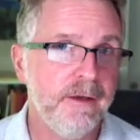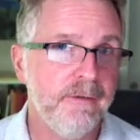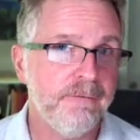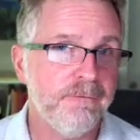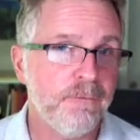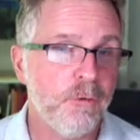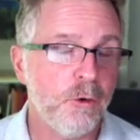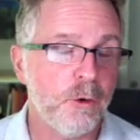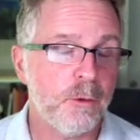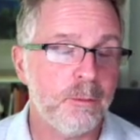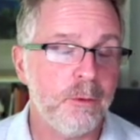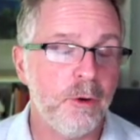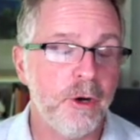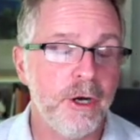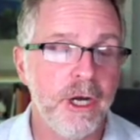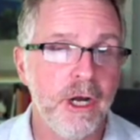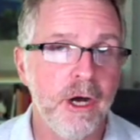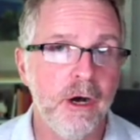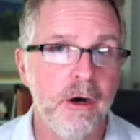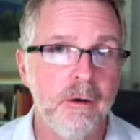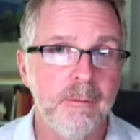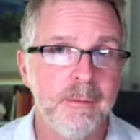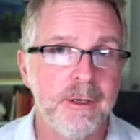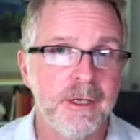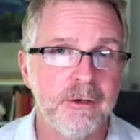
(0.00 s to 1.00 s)

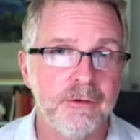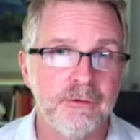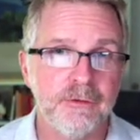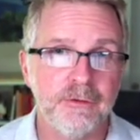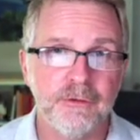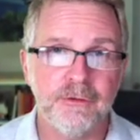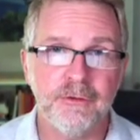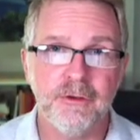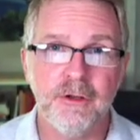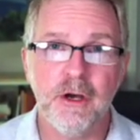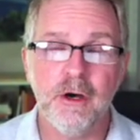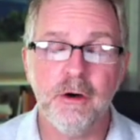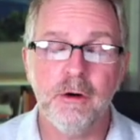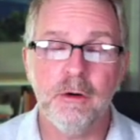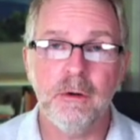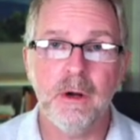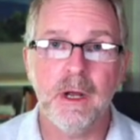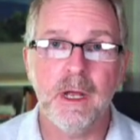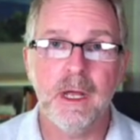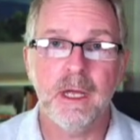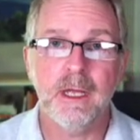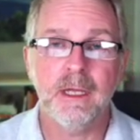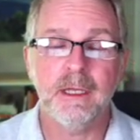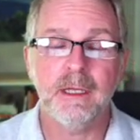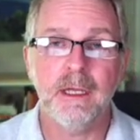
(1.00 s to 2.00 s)
4.0 because there's no
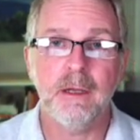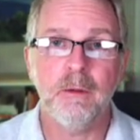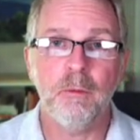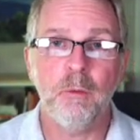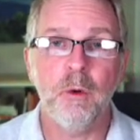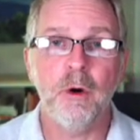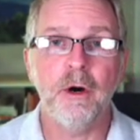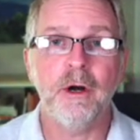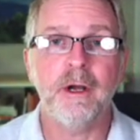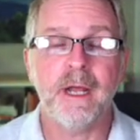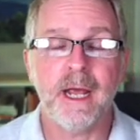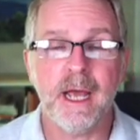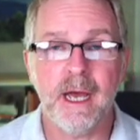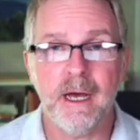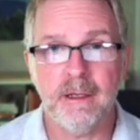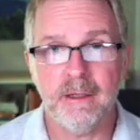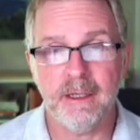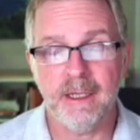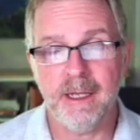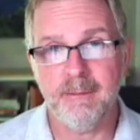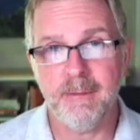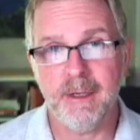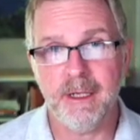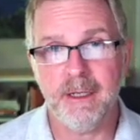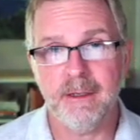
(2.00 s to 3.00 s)
word count
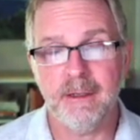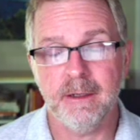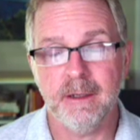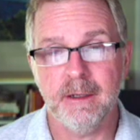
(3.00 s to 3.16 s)
limit.